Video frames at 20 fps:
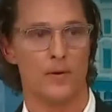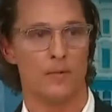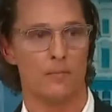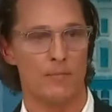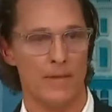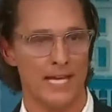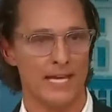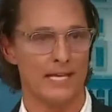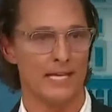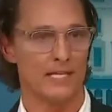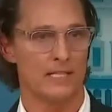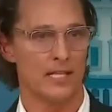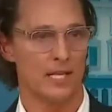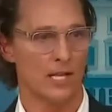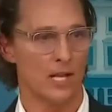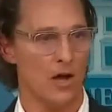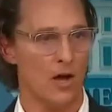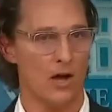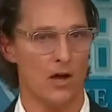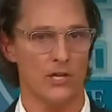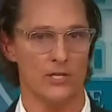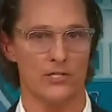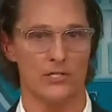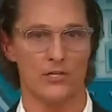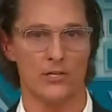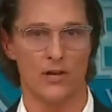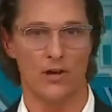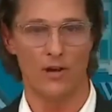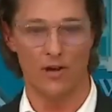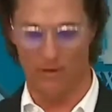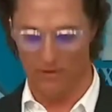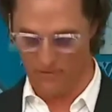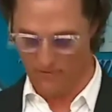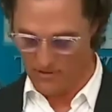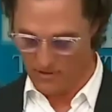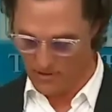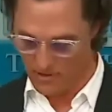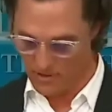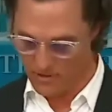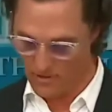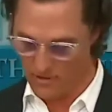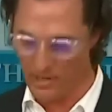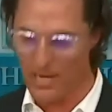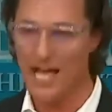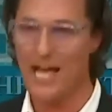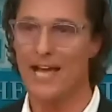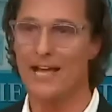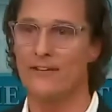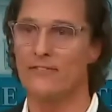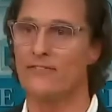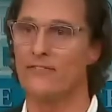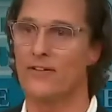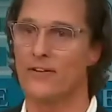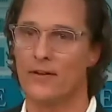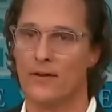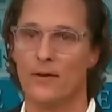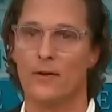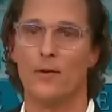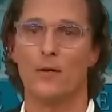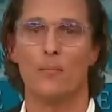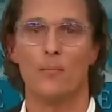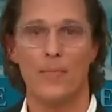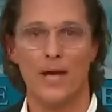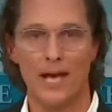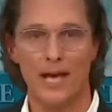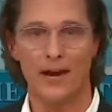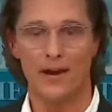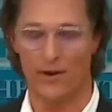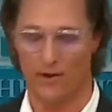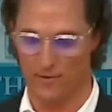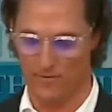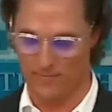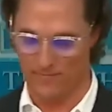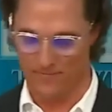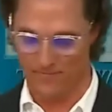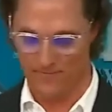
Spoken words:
make the loss of her life matter.